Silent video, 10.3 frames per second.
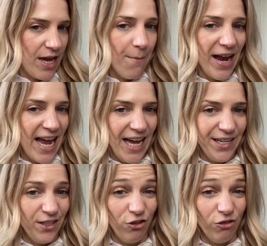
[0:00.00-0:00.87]
My hair
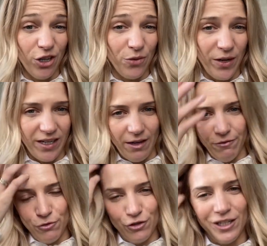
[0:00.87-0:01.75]
doesn't grow quickly,
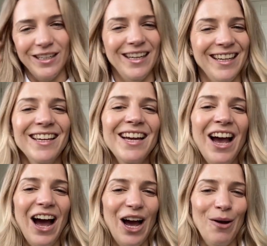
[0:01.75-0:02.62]
unfortunately,
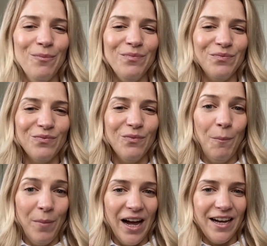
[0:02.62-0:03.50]

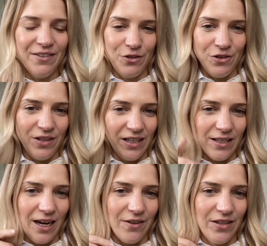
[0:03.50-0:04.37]
but if you think
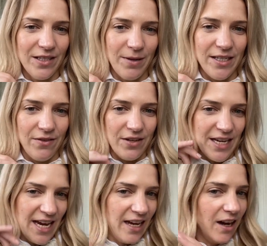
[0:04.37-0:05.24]
kind of in the space of a
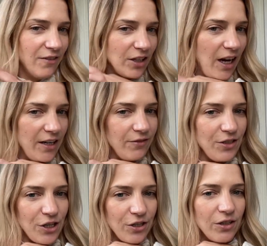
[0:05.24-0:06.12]
year, I've kind of, you know,